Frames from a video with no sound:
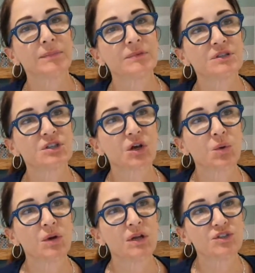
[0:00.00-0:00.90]

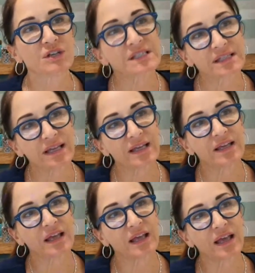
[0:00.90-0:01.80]
So just
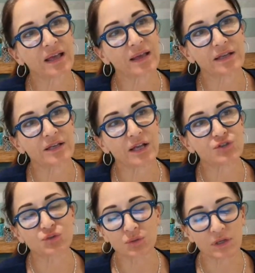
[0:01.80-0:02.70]
a
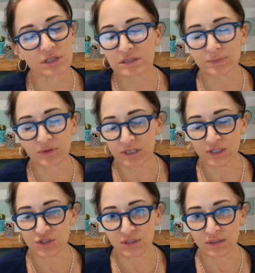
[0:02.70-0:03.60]
true
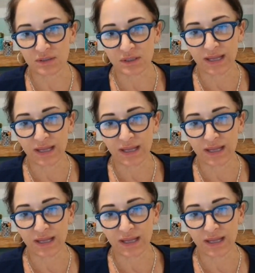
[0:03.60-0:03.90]
inspiration.